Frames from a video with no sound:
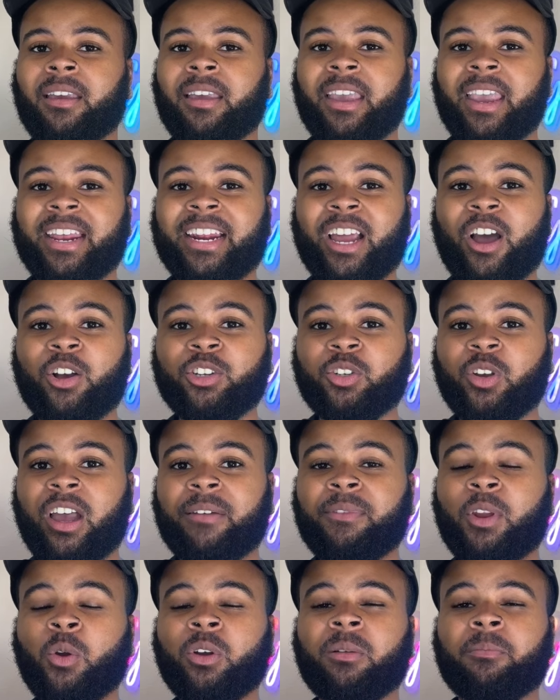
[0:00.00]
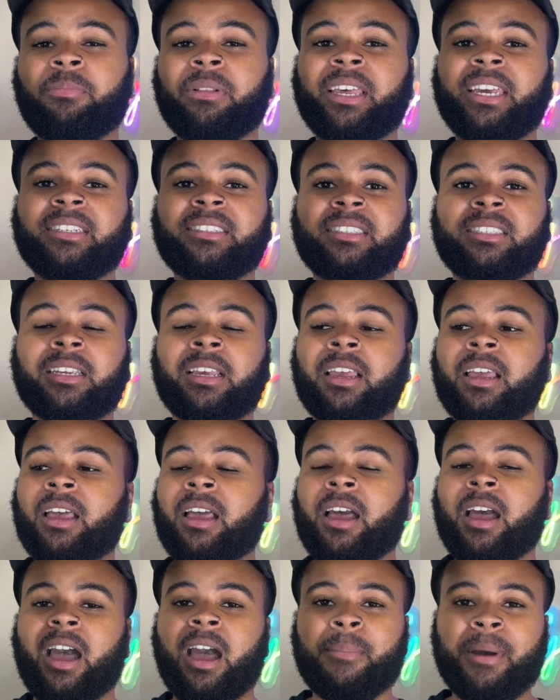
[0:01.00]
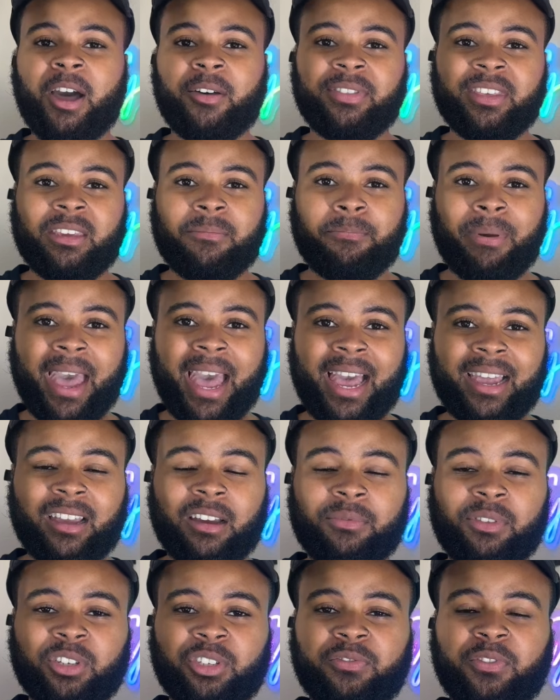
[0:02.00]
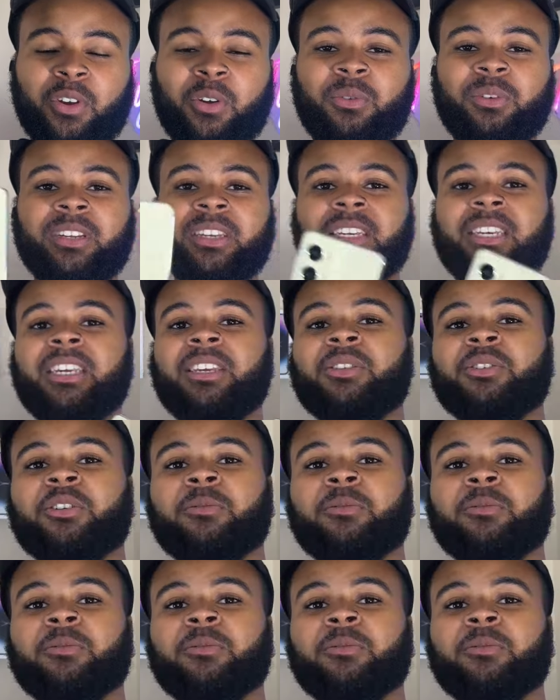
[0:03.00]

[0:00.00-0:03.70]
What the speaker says: And I also have no complaints about the back of this phone either,